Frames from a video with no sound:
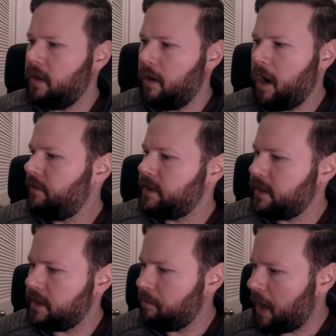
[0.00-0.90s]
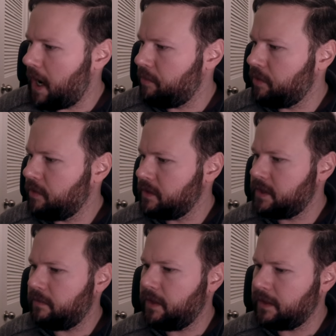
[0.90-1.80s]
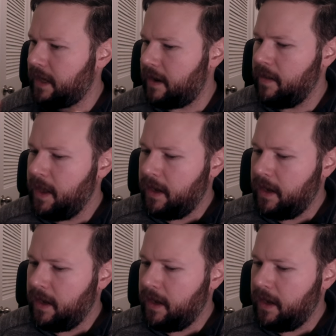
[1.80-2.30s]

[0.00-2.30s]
uh, obviously the Bible and stuff like that.